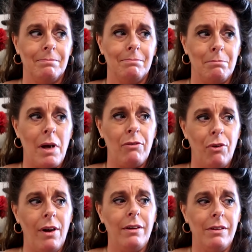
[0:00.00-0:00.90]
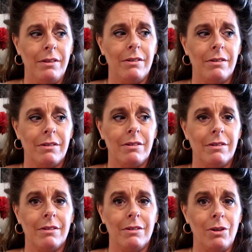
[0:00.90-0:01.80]
my friends
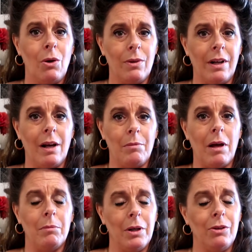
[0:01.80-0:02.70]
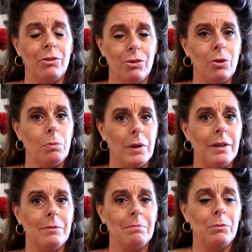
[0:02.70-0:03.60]
know that I'm not being stupid.
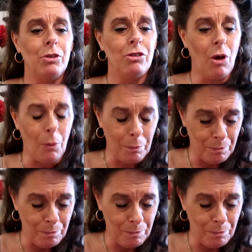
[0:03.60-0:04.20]
So